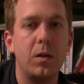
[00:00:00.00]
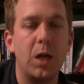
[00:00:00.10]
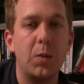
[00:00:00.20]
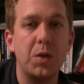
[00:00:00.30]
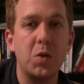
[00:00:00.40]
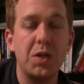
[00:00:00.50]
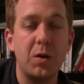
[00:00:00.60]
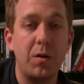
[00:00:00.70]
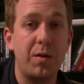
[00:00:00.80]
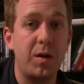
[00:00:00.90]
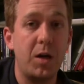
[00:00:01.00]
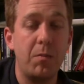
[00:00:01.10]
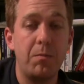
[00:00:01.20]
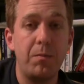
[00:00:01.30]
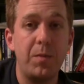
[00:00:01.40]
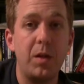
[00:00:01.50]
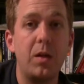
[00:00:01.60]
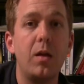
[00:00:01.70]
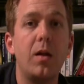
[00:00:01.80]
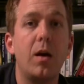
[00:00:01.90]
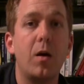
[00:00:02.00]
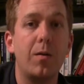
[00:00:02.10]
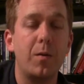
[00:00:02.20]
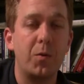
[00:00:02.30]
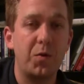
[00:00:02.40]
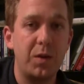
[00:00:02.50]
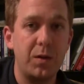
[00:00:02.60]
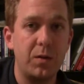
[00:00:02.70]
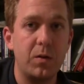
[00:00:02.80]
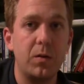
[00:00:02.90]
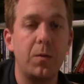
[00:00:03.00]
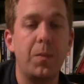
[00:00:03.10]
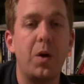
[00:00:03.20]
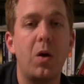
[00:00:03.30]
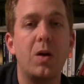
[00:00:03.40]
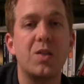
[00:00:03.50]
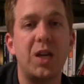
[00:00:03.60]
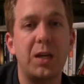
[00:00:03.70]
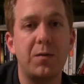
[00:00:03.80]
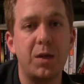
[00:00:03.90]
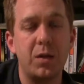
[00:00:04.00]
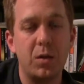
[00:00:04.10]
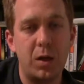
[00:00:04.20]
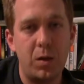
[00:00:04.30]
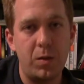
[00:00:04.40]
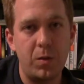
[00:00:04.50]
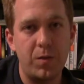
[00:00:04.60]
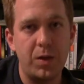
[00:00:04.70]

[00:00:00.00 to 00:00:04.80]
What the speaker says: And we're using our thumb, our third finger, our second finger, and our third